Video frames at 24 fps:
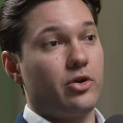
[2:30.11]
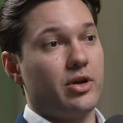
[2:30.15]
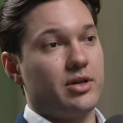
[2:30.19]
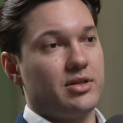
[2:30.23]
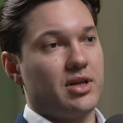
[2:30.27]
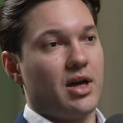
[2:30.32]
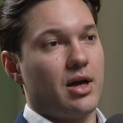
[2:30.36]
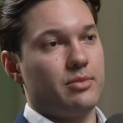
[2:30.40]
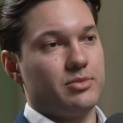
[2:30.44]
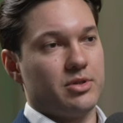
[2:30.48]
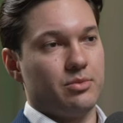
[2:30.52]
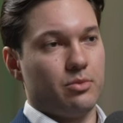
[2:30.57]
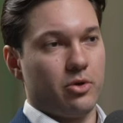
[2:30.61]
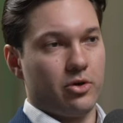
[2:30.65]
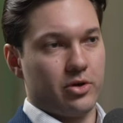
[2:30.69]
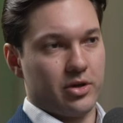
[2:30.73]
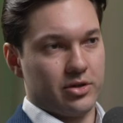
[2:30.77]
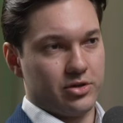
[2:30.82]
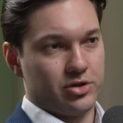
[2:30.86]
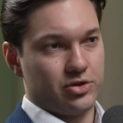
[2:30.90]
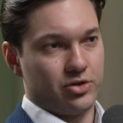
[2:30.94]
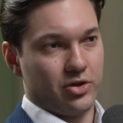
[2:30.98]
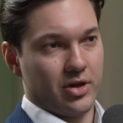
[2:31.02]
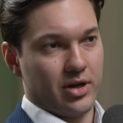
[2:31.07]
times of
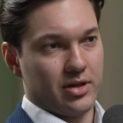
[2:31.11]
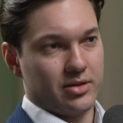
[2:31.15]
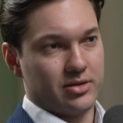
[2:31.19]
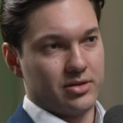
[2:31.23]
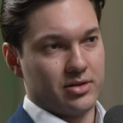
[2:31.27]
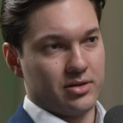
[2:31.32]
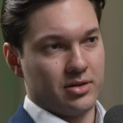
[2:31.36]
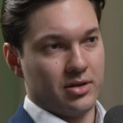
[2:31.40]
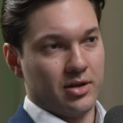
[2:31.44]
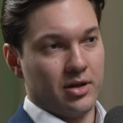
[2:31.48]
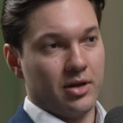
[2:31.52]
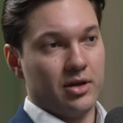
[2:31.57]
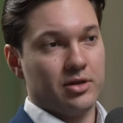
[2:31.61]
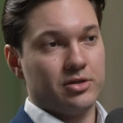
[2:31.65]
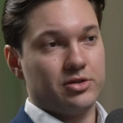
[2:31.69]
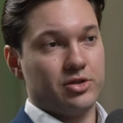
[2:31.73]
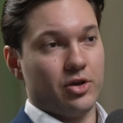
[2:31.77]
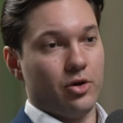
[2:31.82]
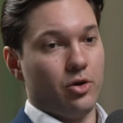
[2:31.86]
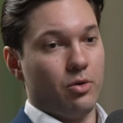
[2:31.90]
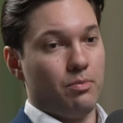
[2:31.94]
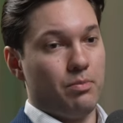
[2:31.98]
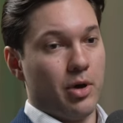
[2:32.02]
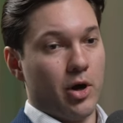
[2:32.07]
market stress.
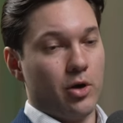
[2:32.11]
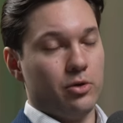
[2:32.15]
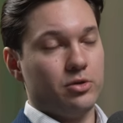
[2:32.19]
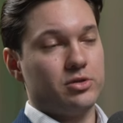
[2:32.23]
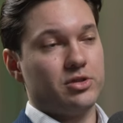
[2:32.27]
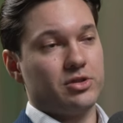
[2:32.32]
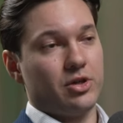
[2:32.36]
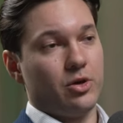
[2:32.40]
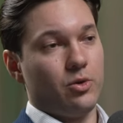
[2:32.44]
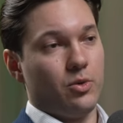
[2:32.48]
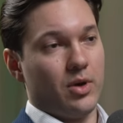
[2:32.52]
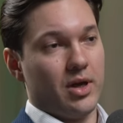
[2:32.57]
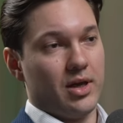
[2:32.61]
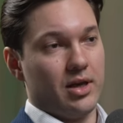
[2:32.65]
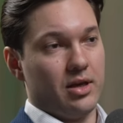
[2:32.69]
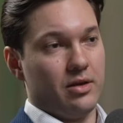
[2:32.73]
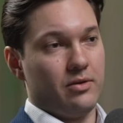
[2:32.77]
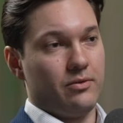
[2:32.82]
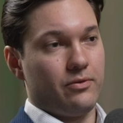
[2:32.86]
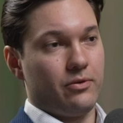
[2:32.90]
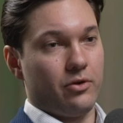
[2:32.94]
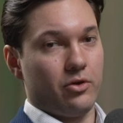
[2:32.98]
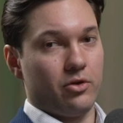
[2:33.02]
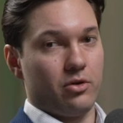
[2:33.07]
So post
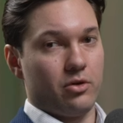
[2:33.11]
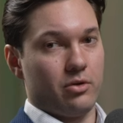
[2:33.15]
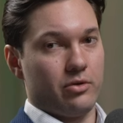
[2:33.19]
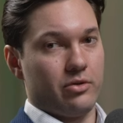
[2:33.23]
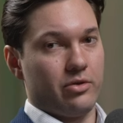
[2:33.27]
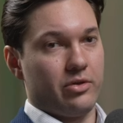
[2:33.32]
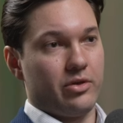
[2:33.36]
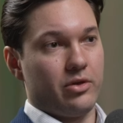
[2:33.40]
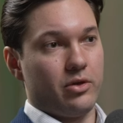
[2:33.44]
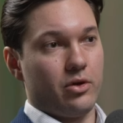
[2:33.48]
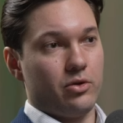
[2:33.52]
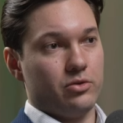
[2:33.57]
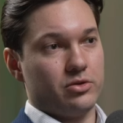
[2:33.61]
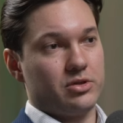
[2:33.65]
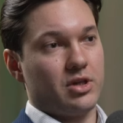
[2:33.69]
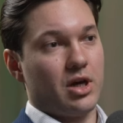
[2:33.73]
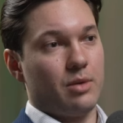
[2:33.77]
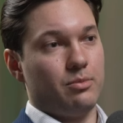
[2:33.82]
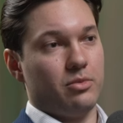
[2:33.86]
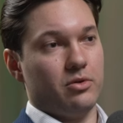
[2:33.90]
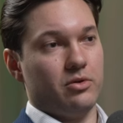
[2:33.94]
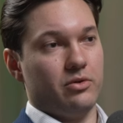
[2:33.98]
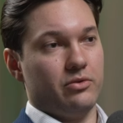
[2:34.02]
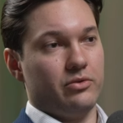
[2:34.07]
'08, for those
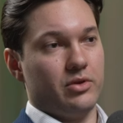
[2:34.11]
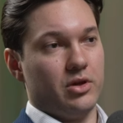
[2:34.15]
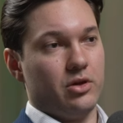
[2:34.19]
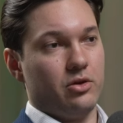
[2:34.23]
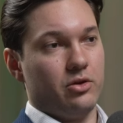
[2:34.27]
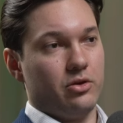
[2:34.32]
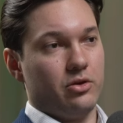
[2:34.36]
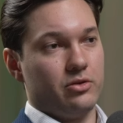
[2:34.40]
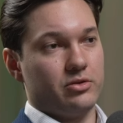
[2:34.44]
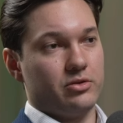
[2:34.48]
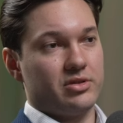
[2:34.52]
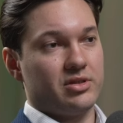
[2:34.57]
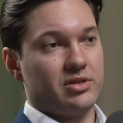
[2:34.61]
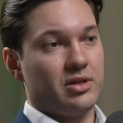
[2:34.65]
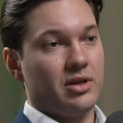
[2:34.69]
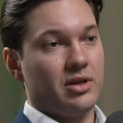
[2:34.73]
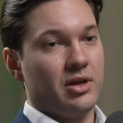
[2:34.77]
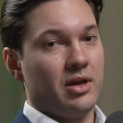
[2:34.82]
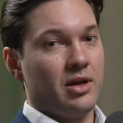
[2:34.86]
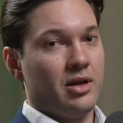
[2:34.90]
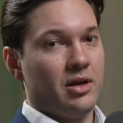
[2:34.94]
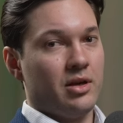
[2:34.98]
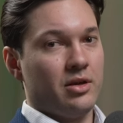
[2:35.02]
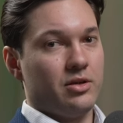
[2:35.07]
couple of years,
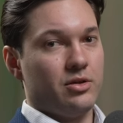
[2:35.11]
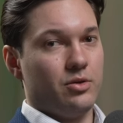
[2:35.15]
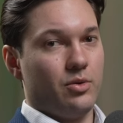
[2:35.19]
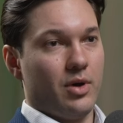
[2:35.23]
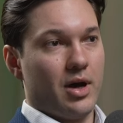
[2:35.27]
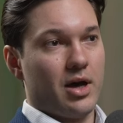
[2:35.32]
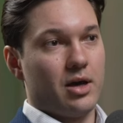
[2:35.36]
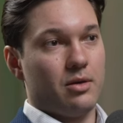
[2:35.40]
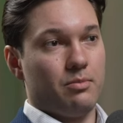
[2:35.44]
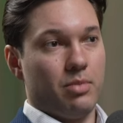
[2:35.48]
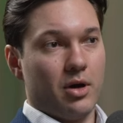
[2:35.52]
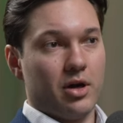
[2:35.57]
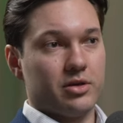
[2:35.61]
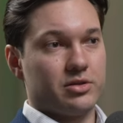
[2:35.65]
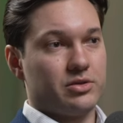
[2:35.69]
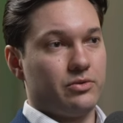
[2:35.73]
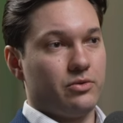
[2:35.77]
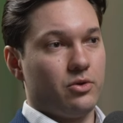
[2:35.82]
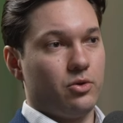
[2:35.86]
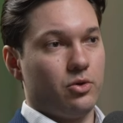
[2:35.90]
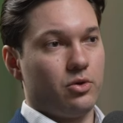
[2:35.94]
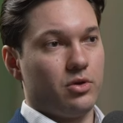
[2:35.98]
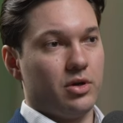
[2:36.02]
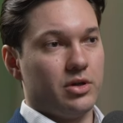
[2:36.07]
you had
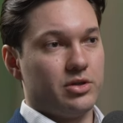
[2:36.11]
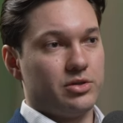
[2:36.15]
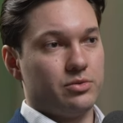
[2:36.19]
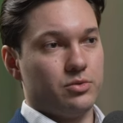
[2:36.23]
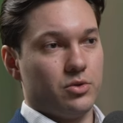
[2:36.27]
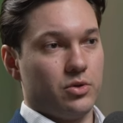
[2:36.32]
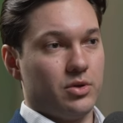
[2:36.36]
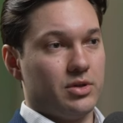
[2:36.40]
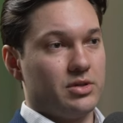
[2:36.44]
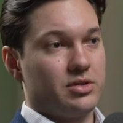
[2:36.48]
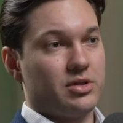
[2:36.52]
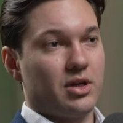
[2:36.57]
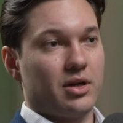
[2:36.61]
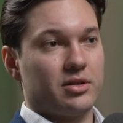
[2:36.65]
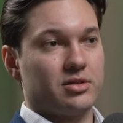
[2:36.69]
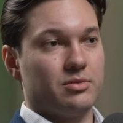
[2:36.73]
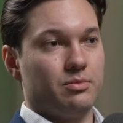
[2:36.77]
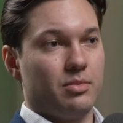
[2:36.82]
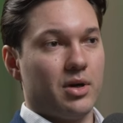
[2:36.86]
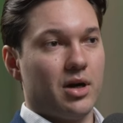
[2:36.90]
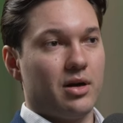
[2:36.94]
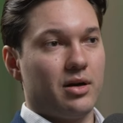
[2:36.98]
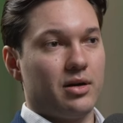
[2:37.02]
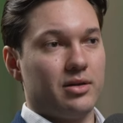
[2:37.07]
positive correlation between stocks
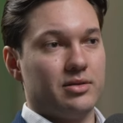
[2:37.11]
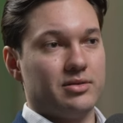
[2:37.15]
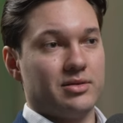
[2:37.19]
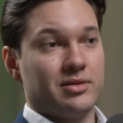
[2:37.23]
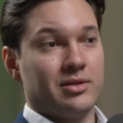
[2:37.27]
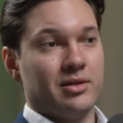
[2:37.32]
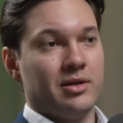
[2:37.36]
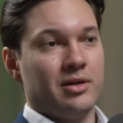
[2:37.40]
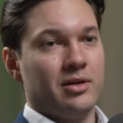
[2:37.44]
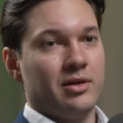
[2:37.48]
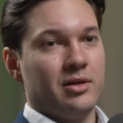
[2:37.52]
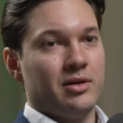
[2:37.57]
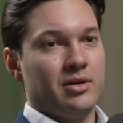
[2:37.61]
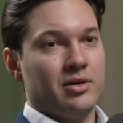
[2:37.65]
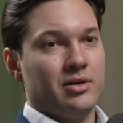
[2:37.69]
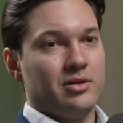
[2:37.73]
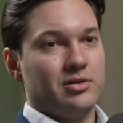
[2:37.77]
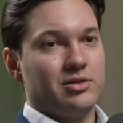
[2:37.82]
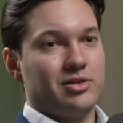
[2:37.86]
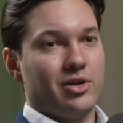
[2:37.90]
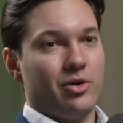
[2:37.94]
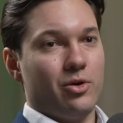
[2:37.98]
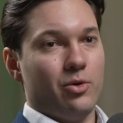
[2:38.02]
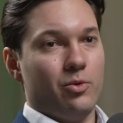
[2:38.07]
and bonds.
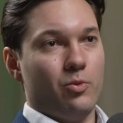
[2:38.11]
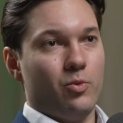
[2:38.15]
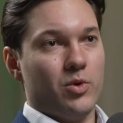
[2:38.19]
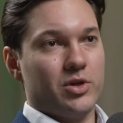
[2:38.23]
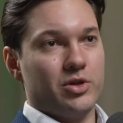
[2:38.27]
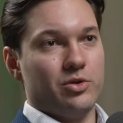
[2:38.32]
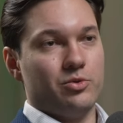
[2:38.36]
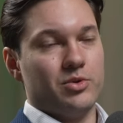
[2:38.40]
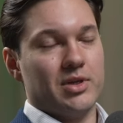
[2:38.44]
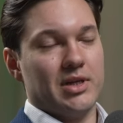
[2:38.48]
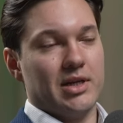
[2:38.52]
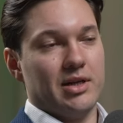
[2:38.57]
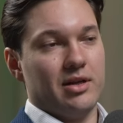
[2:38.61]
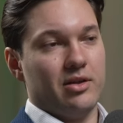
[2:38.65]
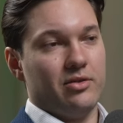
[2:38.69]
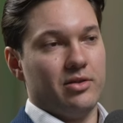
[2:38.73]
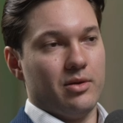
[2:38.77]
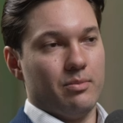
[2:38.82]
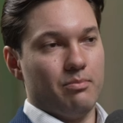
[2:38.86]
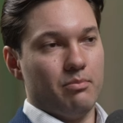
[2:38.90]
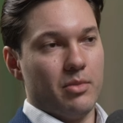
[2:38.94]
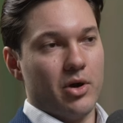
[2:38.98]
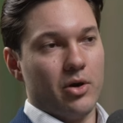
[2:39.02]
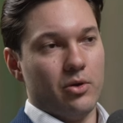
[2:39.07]
So when you need it
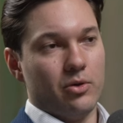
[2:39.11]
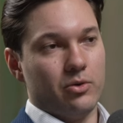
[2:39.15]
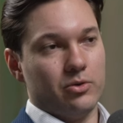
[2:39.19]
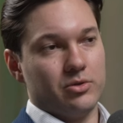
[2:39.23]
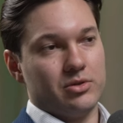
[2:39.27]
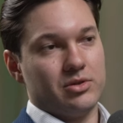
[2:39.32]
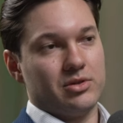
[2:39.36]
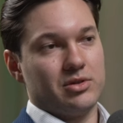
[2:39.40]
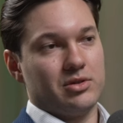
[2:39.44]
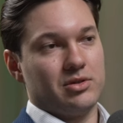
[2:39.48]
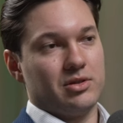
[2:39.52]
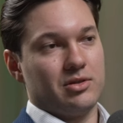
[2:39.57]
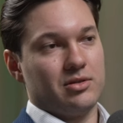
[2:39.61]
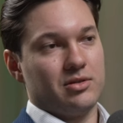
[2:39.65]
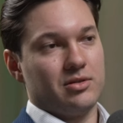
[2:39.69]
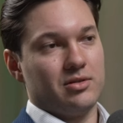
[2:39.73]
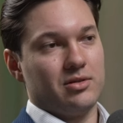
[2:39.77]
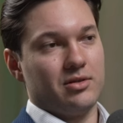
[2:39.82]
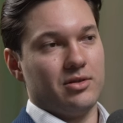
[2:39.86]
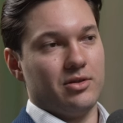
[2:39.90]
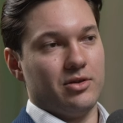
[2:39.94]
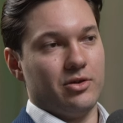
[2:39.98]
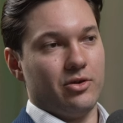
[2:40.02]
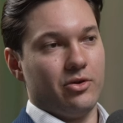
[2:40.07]
the most,
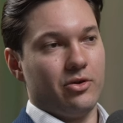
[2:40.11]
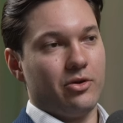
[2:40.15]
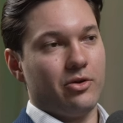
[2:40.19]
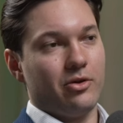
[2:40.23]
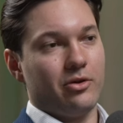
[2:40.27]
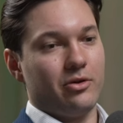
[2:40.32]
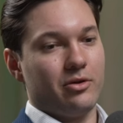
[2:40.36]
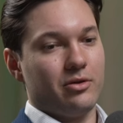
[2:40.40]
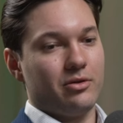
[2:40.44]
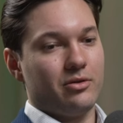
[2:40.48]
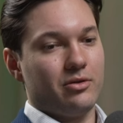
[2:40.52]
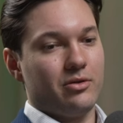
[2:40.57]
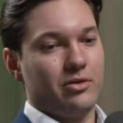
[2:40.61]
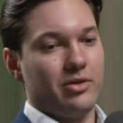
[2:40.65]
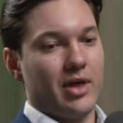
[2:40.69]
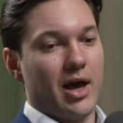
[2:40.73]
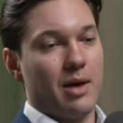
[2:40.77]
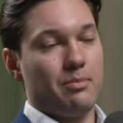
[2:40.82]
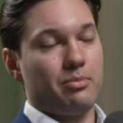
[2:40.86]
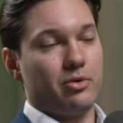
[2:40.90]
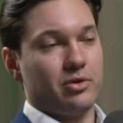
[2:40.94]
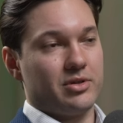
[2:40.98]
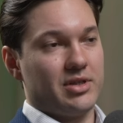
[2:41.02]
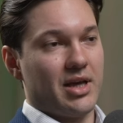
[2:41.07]

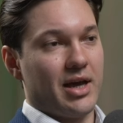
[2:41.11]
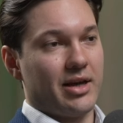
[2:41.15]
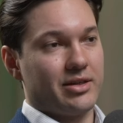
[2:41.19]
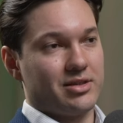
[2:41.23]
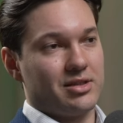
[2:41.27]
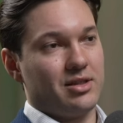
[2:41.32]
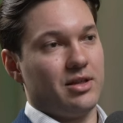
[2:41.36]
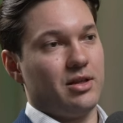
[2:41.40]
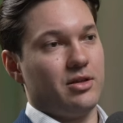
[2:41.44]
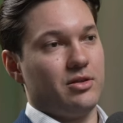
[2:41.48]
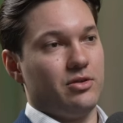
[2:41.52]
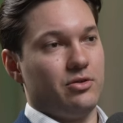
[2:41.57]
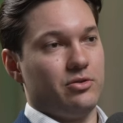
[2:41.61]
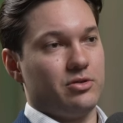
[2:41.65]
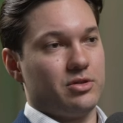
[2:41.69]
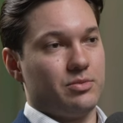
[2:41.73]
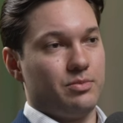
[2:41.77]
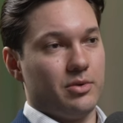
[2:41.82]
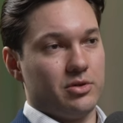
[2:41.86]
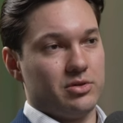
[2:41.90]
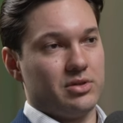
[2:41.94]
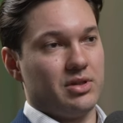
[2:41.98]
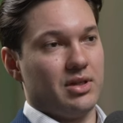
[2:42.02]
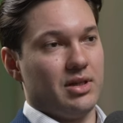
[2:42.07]
that protection that you're
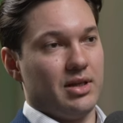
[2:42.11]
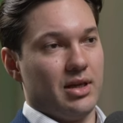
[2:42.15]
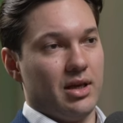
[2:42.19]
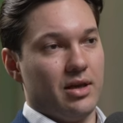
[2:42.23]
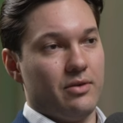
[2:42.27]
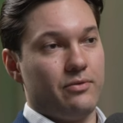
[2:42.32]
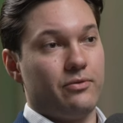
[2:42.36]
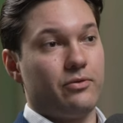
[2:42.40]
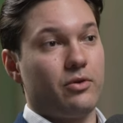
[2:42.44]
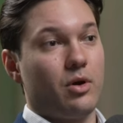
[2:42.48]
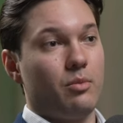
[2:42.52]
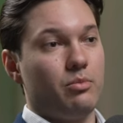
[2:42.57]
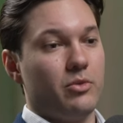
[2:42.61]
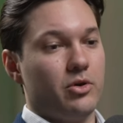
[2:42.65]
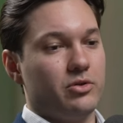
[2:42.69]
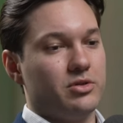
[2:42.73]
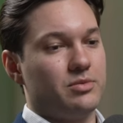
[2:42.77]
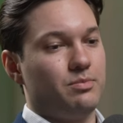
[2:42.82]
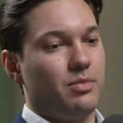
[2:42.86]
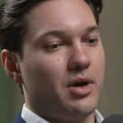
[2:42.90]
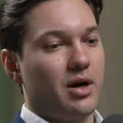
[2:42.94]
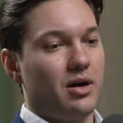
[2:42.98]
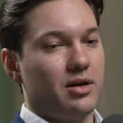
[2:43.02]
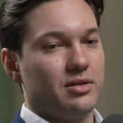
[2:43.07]
supposed to get from those
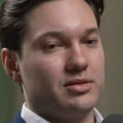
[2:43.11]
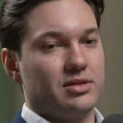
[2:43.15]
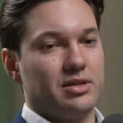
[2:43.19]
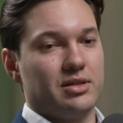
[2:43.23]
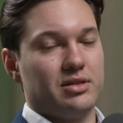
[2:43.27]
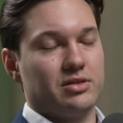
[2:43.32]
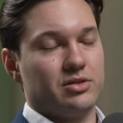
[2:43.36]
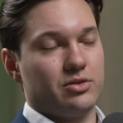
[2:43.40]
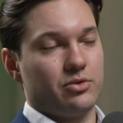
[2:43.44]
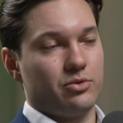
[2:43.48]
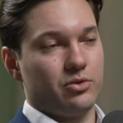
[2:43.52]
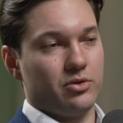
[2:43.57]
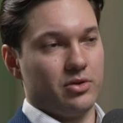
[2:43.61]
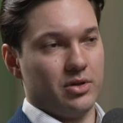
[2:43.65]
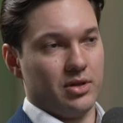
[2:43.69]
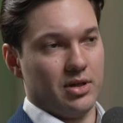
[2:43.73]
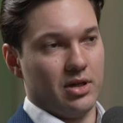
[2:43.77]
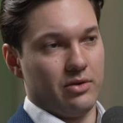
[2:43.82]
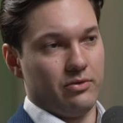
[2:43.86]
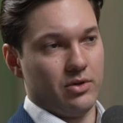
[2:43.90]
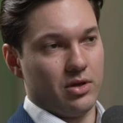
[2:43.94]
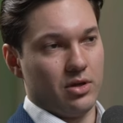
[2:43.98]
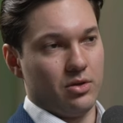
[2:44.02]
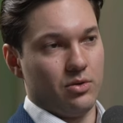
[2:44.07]
bonds isn't really
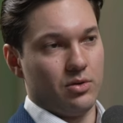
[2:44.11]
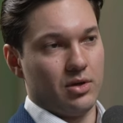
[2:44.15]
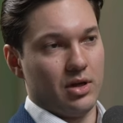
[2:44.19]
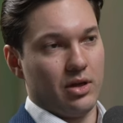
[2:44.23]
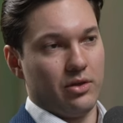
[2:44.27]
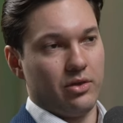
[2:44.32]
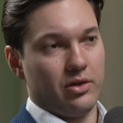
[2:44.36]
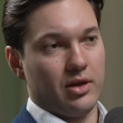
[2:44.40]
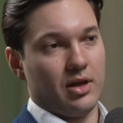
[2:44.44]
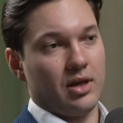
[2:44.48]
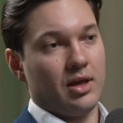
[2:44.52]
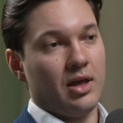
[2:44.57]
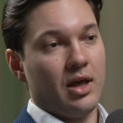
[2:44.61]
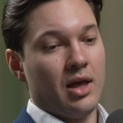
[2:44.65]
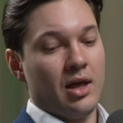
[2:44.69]
giving you anything,